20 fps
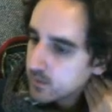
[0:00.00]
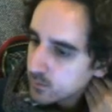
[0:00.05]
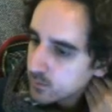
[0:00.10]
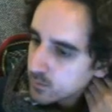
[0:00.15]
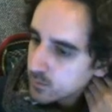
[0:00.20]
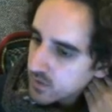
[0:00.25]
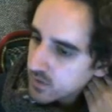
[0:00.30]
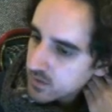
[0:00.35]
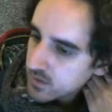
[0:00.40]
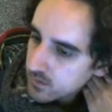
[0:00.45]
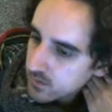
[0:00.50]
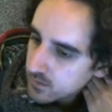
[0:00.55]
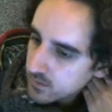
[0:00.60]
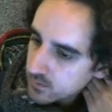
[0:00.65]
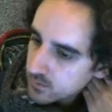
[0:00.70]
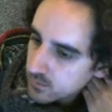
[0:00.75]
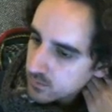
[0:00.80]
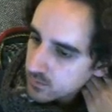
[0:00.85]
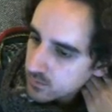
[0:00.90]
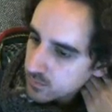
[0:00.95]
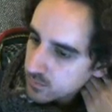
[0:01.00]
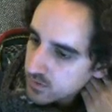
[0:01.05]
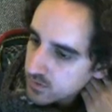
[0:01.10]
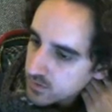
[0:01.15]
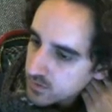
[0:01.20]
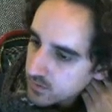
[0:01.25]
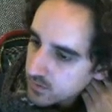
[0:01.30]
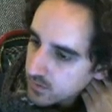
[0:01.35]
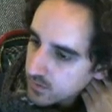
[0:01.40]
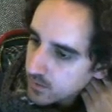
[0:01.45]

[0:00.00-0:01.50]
so let's do exponential up.